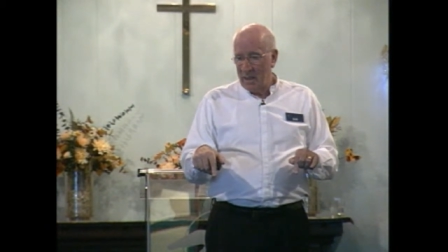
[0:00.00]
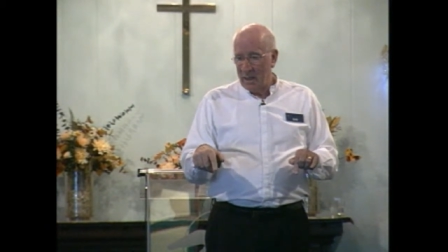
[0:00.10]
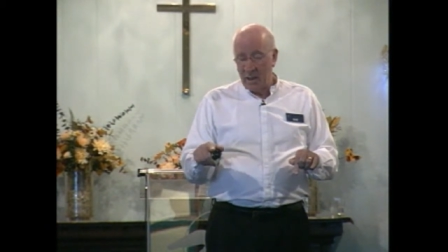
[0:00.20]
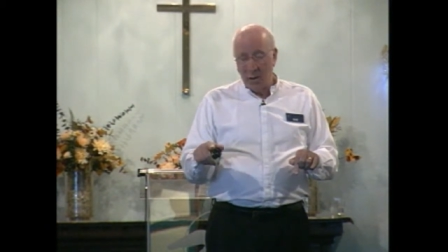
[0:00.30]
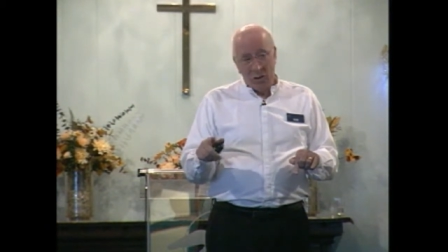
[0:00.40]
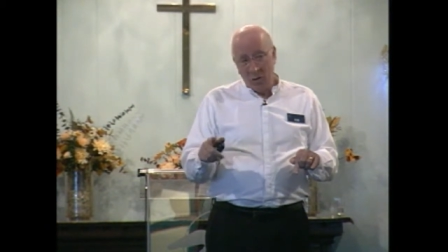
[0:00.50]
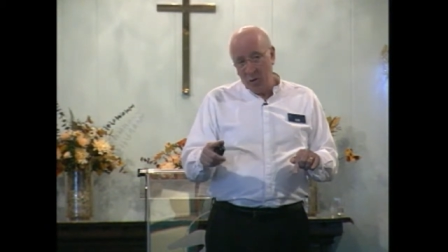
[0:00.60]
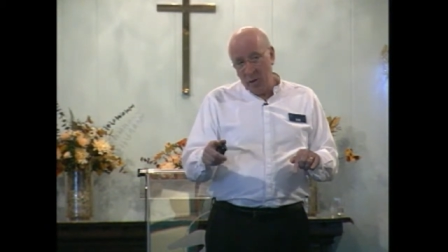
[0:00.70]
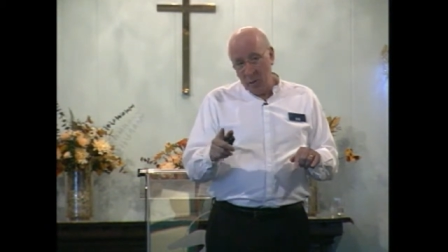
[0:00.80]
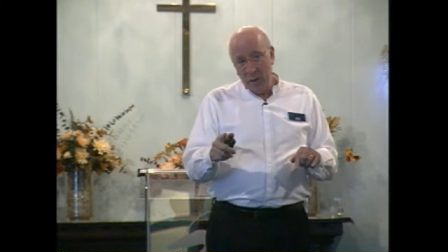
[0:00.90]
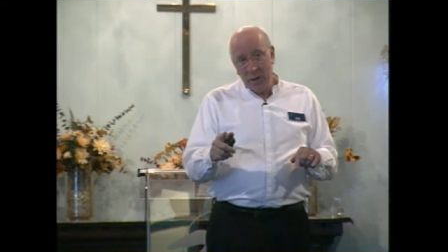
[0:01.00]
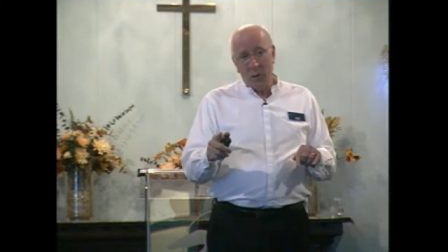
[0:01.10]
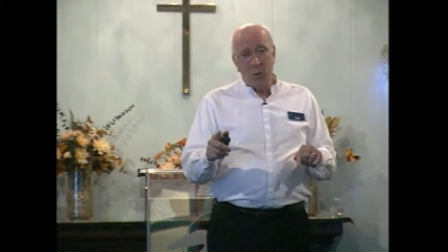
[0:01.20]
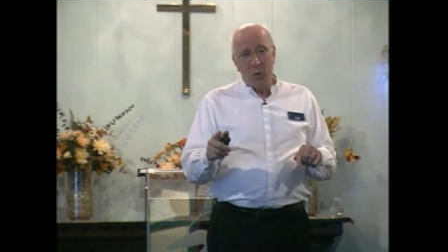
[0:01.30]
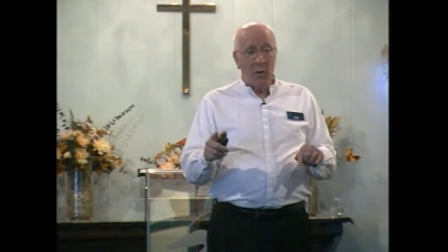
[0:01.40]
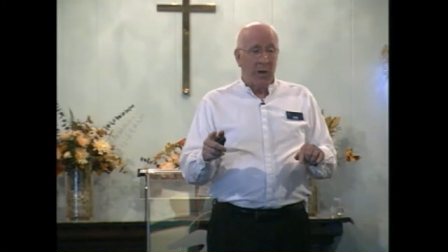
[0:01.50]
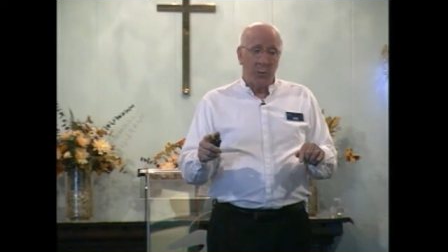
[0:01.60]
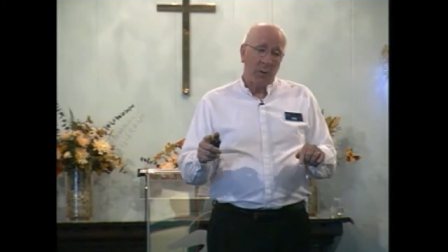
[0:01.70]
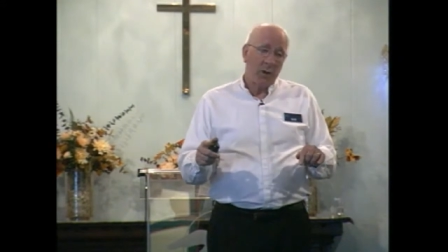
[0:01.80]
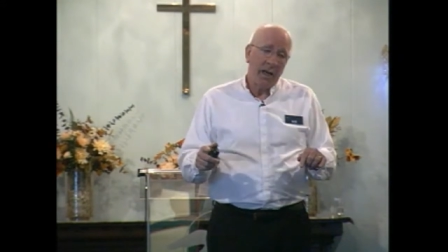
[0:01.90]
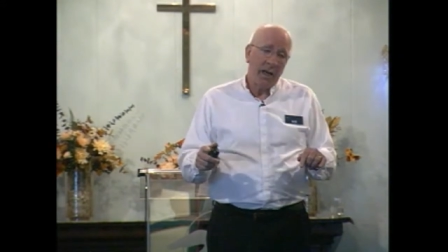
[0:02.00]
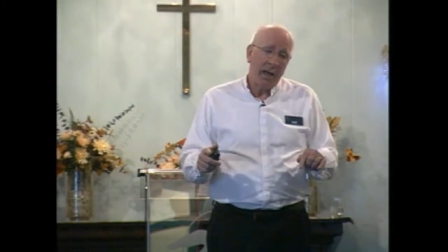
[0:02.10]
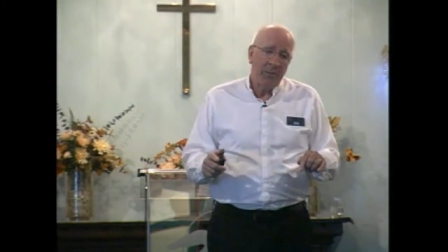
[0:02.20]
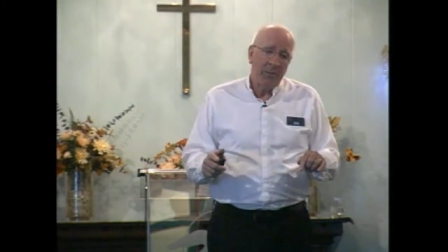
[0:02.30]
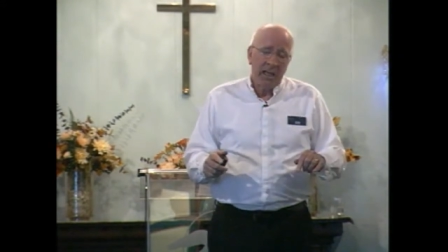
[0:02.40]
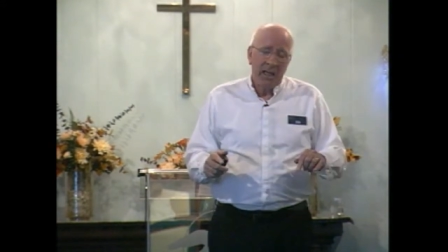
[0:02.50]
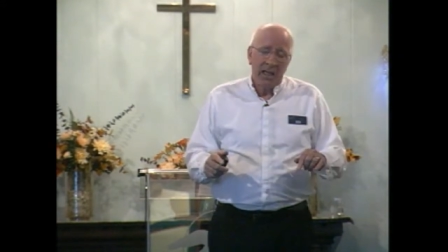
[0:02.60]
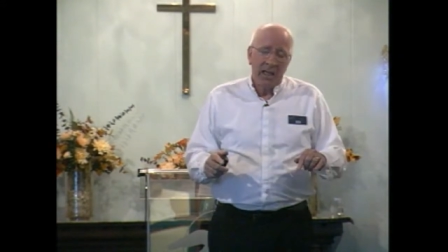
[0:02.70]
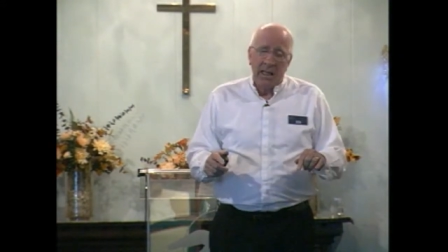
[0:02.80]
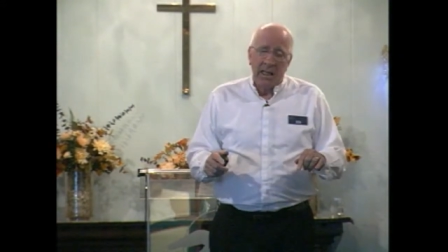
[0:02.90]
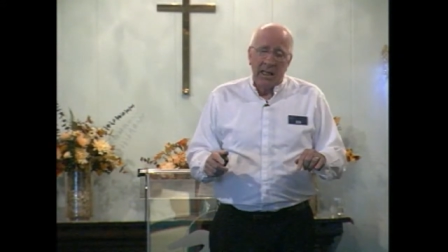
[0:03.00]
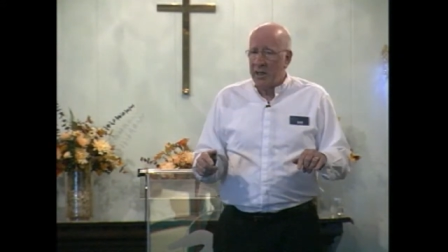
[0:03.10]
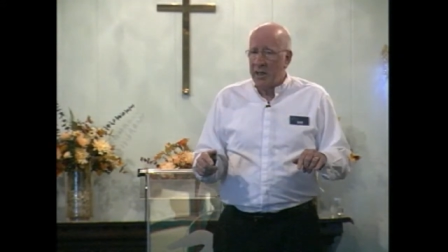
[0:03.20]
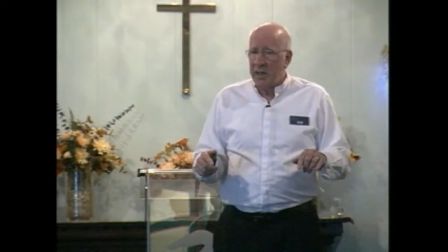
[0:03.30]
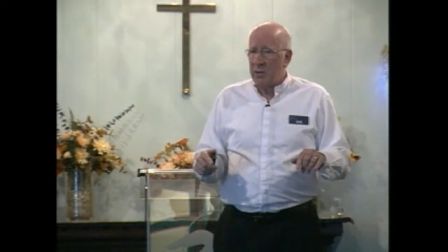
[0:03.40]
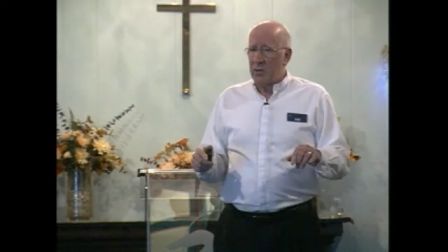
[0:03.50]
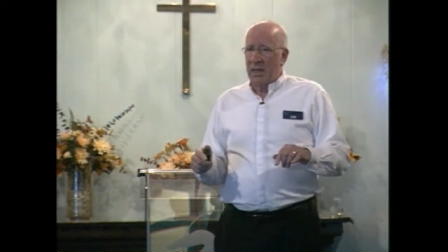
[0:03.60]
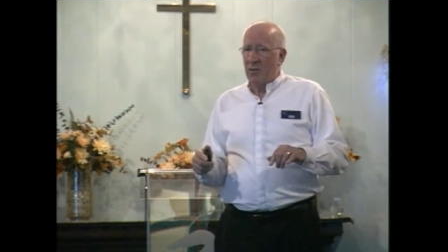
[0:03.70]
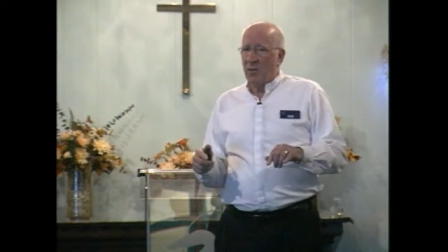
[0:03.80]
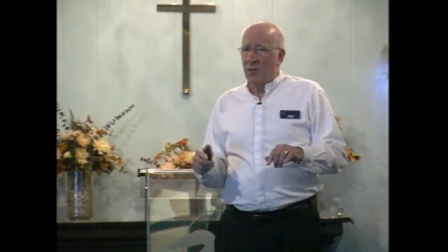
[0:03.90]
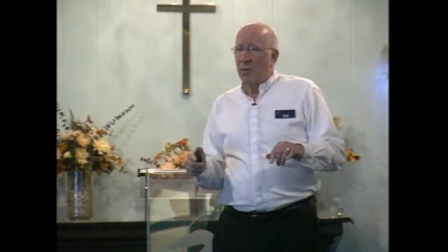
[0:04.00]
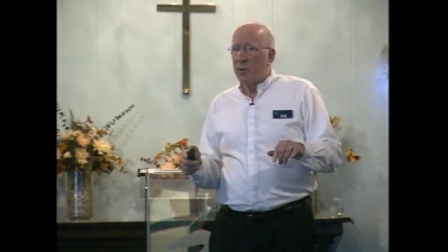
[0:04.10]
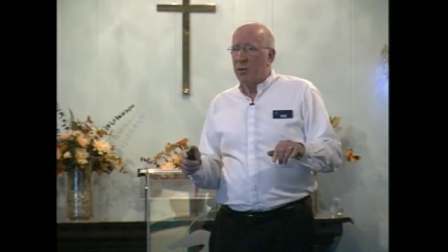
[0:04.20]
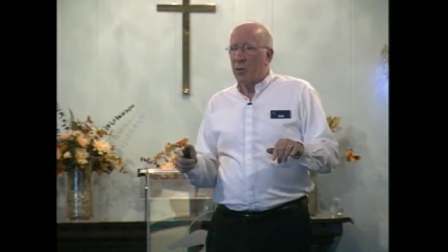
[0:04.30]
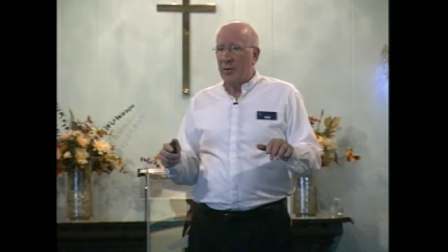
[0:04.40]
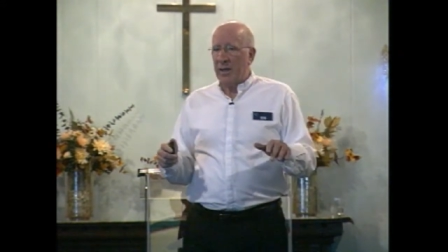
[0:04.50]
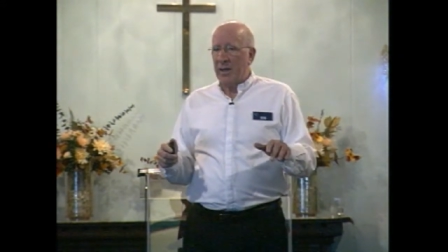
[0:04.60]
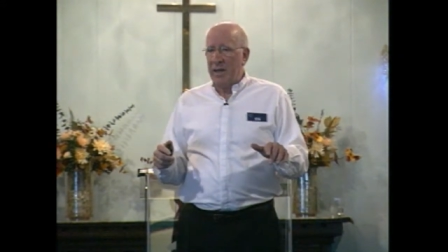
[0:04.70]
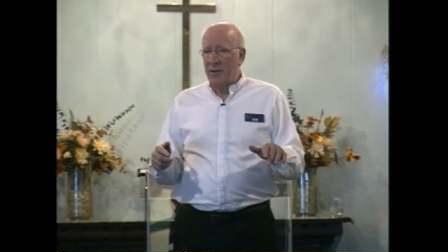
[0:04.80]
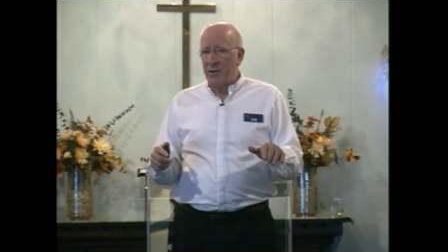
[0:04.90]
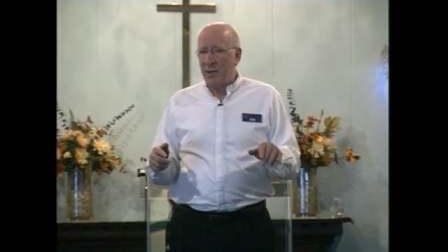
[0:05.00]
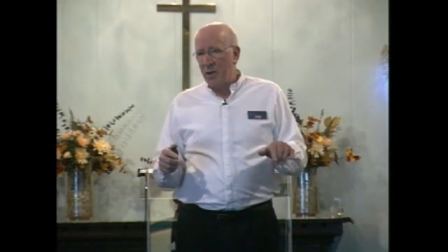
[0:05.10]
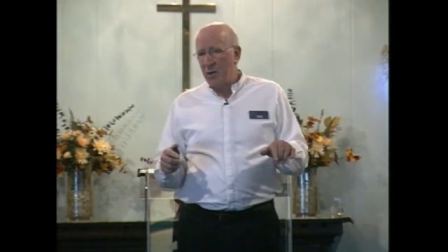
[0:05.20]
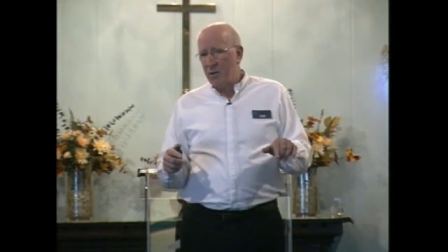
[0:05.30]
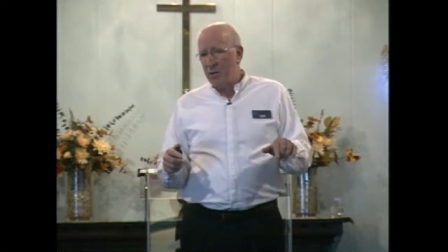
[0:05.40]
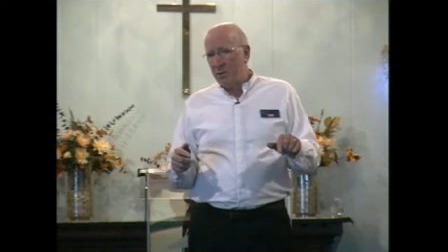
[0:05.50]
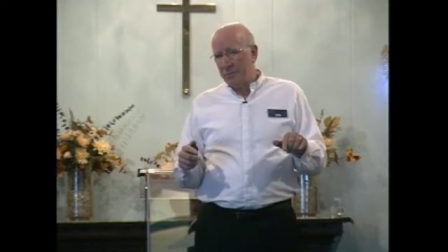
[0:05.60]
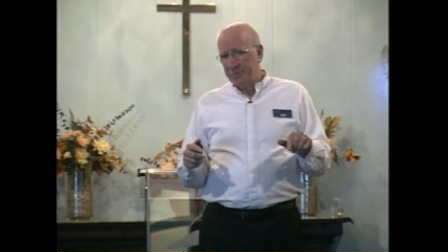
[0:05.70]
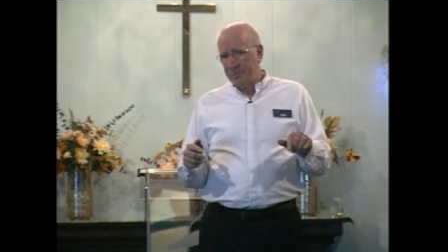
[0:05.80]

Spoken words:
And I join with you and pray as Jesus, our elder brother, has taught us